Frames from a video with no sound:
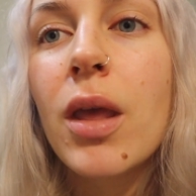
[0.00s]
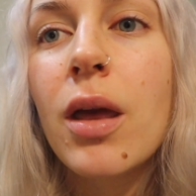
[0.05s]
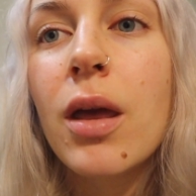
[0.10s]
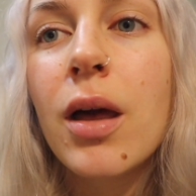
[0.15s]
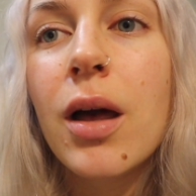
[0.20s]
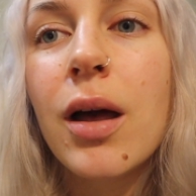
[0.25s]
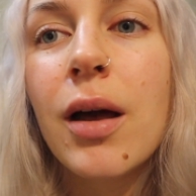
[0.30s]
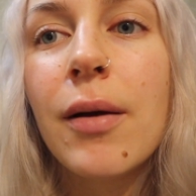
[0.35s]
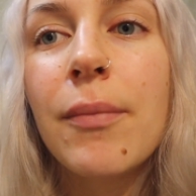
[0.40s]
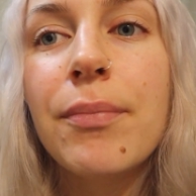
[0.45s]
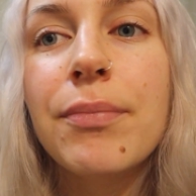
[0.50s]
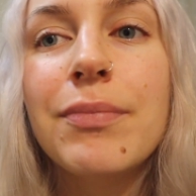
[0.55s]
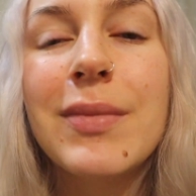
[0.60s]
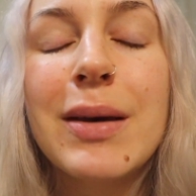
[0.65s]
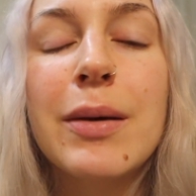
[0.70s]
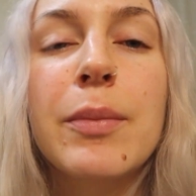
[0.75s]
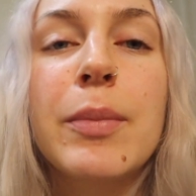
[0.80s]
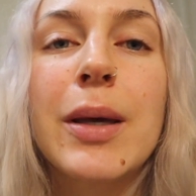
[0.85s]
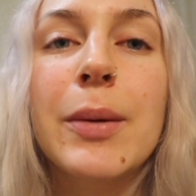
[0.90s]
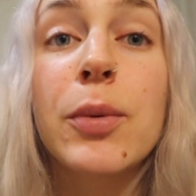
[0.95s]

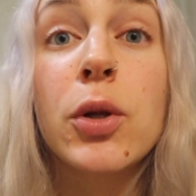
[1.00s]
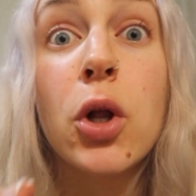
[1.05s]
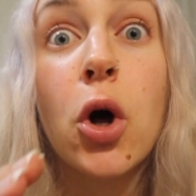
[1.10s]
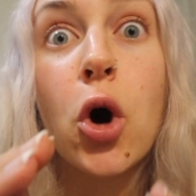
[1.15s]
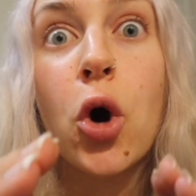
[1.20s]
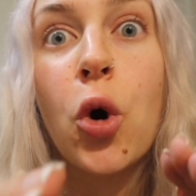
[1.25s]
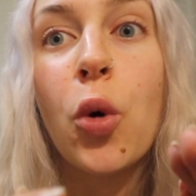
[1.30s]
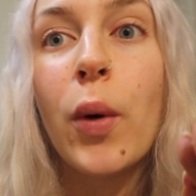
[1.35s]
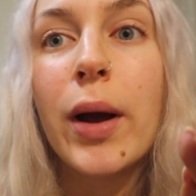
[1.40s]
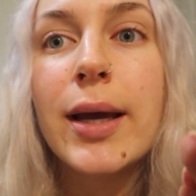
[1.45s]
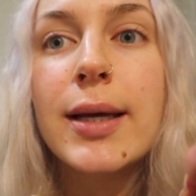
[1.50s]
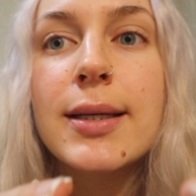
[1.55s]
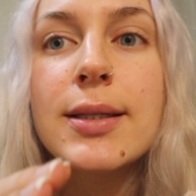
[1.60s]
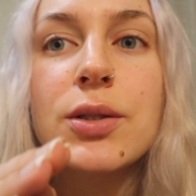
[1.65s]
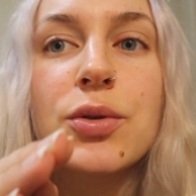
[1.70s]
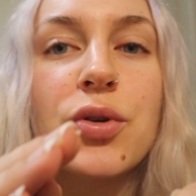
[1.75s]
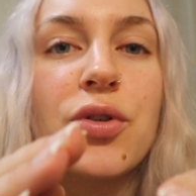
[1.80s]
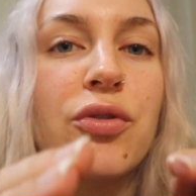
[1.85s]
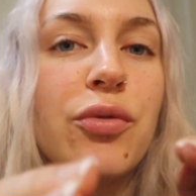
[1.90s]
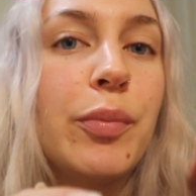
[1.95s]
maybe people always
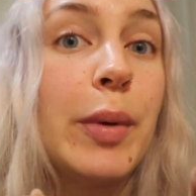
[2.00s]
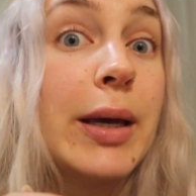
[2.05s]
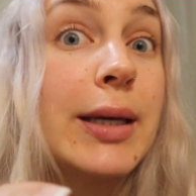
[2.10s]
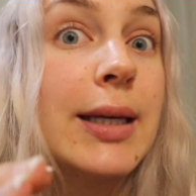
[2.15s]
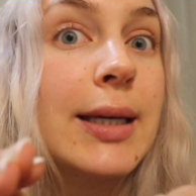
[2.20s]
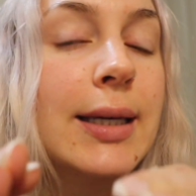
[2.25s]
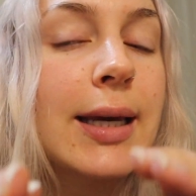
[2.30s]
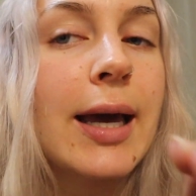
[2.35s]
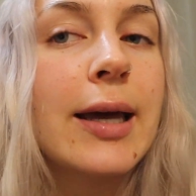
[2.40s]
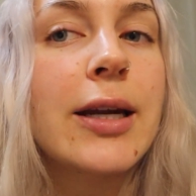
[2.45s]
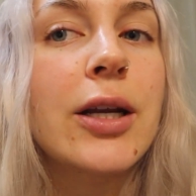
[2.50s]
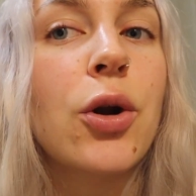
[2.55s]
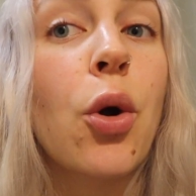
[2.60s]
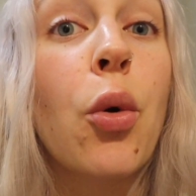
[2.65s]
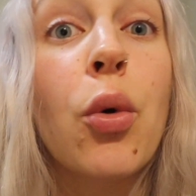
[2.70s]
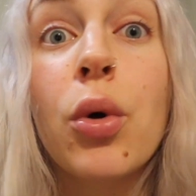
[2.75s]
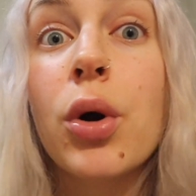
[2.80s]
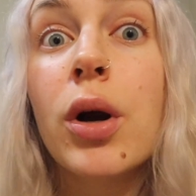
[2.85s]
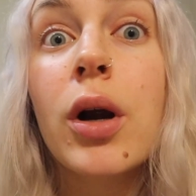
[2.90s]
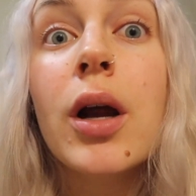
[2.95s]
sort of picking at it,
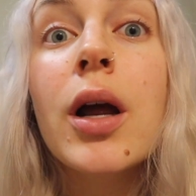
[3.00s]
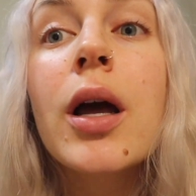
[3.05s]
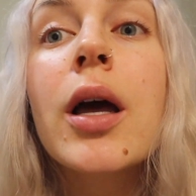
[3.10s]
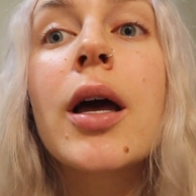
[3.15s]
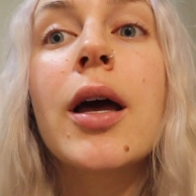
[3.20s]
or